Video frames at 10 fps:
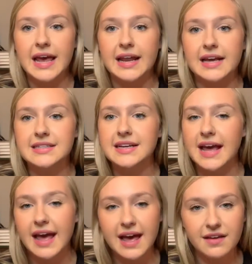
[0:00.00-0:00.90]
and I didn't
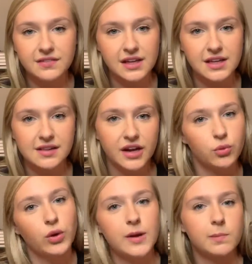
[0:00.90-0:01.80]
have any like
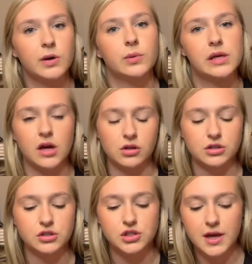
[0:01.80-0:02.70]
rainbowy
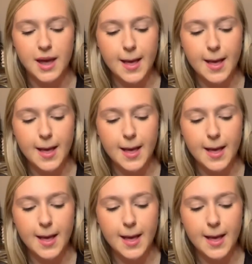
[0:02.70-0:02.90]
colors.